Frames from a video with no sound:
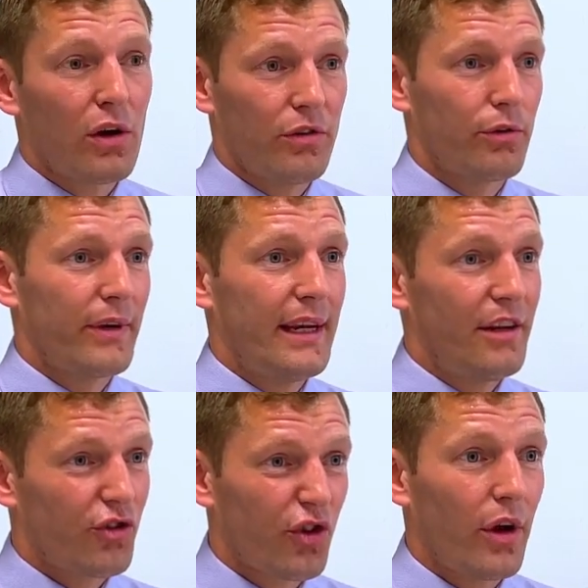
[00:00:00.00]
Cork is a
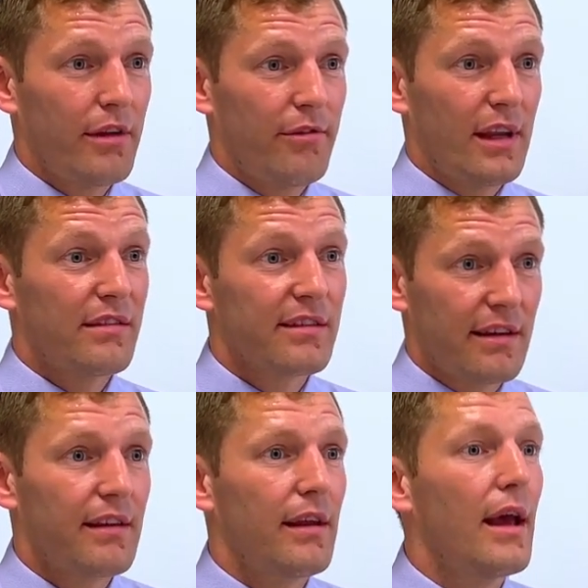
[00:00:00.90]
really thriving
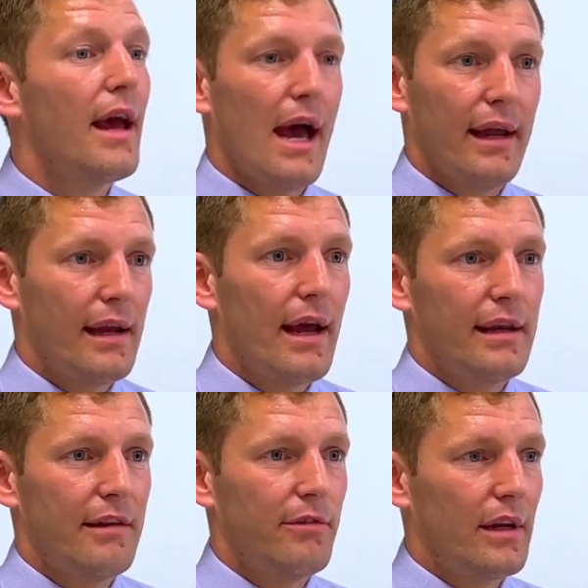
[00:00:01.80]
city,
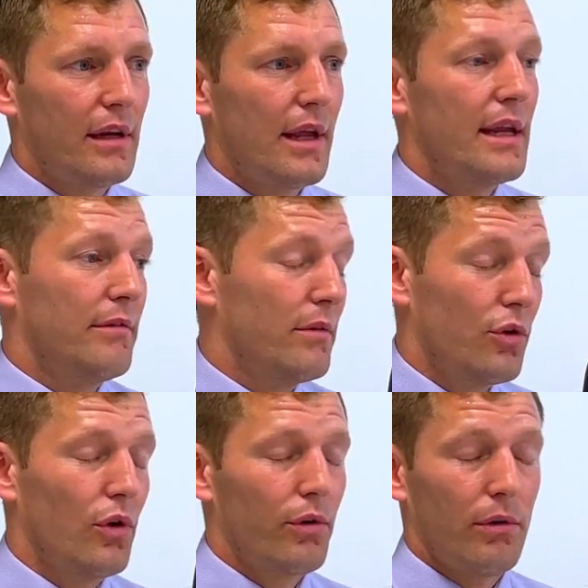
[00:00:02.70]
and even in
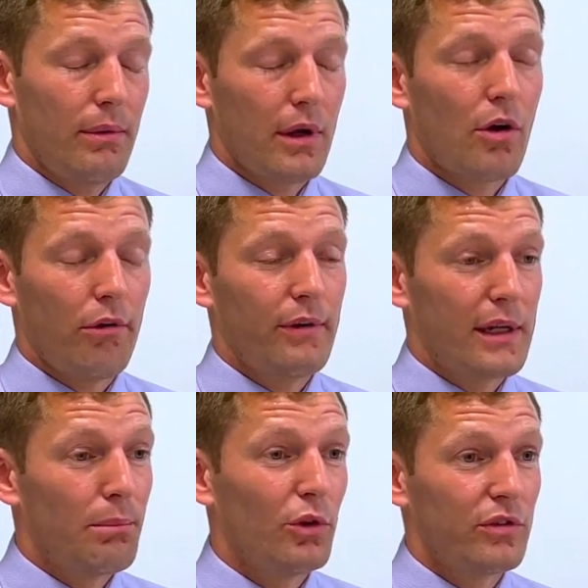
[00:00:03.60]

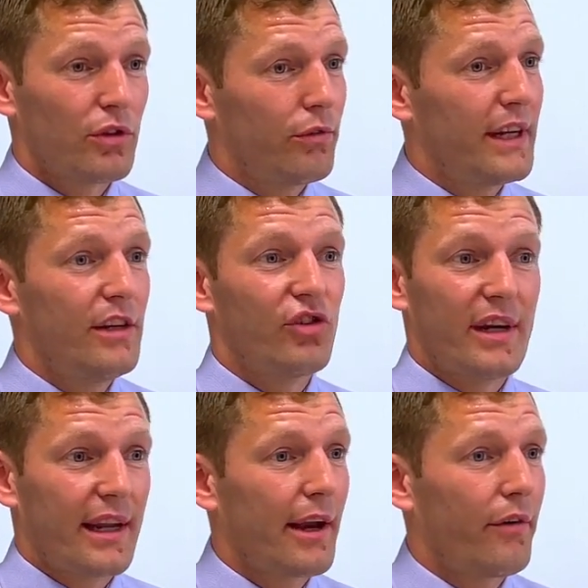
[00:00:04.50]
covering the Munster
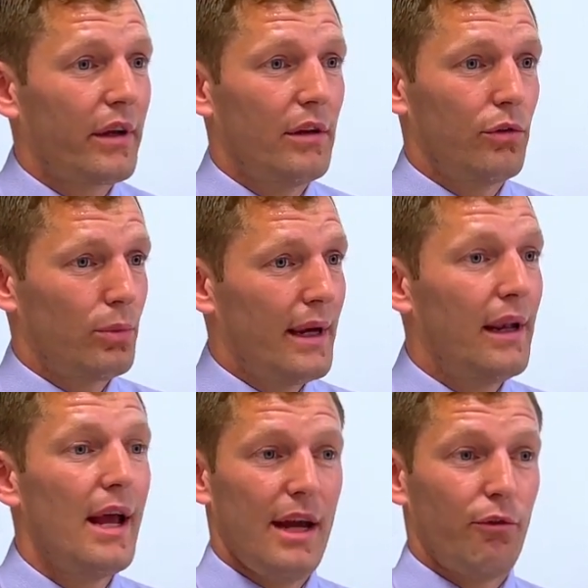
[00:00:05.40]
region and Kerry as
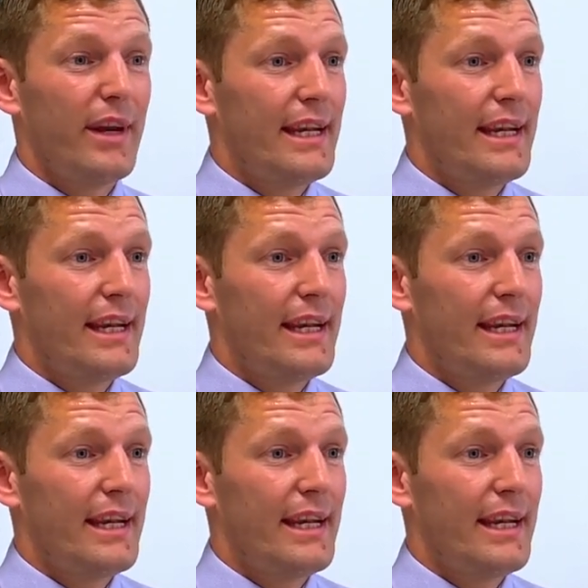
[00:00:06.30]
well.